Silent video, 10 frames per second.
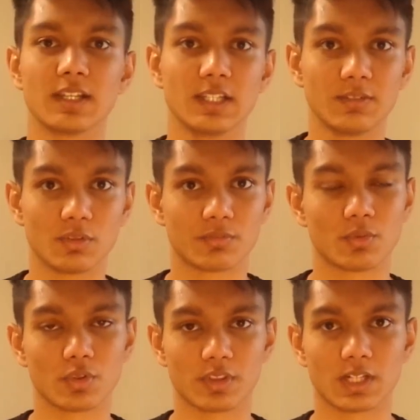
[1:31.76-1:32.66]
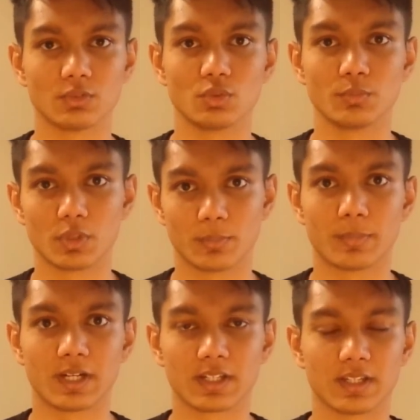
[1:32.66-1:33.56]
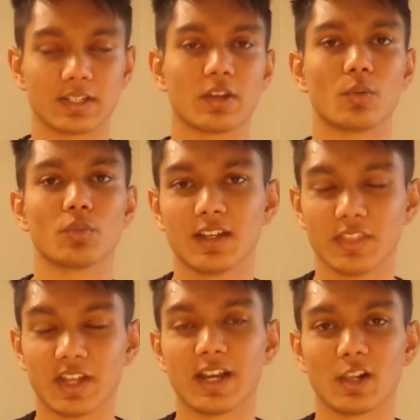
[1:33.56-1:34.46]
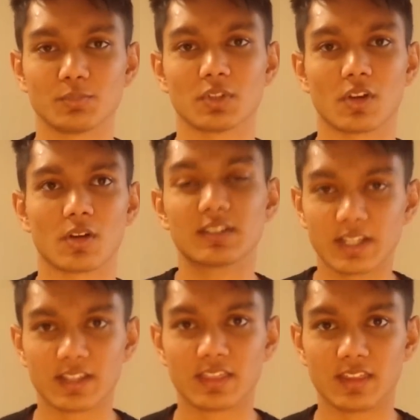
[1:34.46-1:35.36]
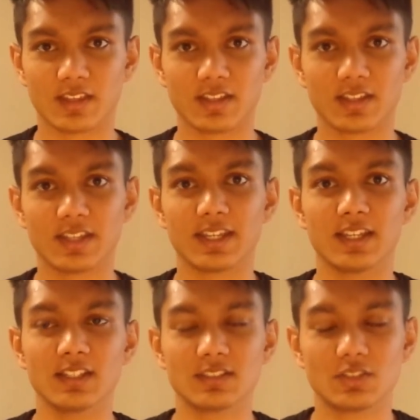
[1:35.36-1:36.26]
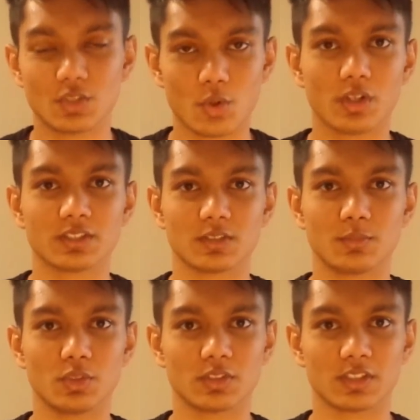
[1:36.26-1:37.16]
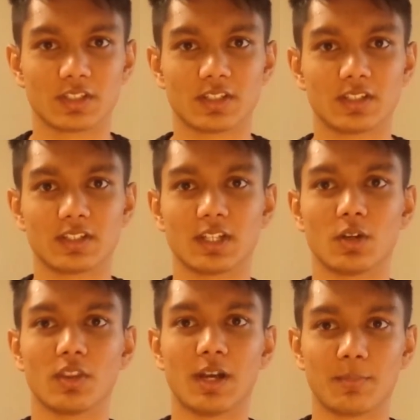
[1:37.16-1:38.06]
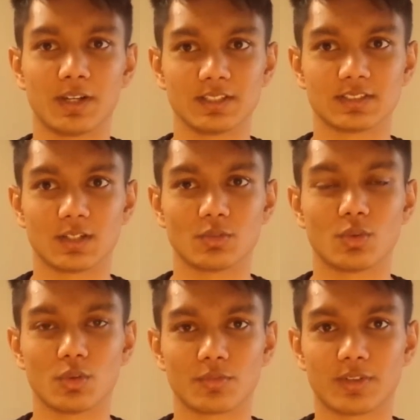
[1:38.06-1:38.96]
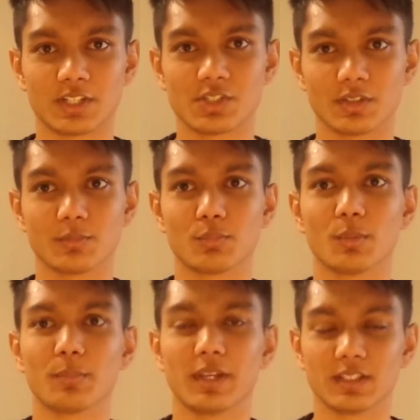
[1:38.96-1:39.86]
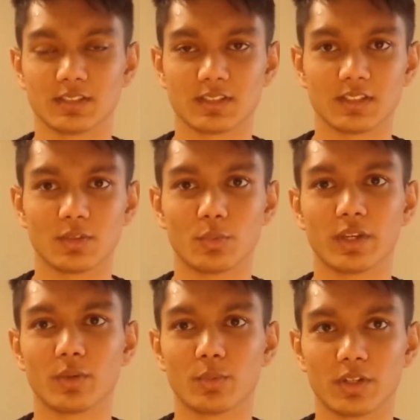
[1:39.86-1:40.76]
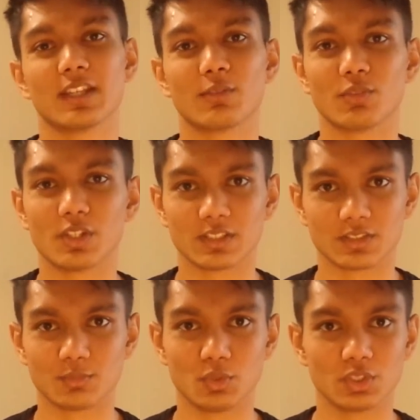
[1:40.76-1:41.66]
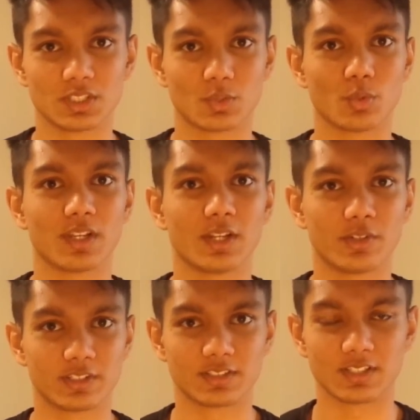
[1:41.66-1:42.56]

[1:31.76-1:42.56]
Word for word: leave your phone in that room, come back and get on with it. And that helps a lot. Second thing is don't listen to music. Now that might sound old fashioned, but basically the way it works, if you listen to music with lyrics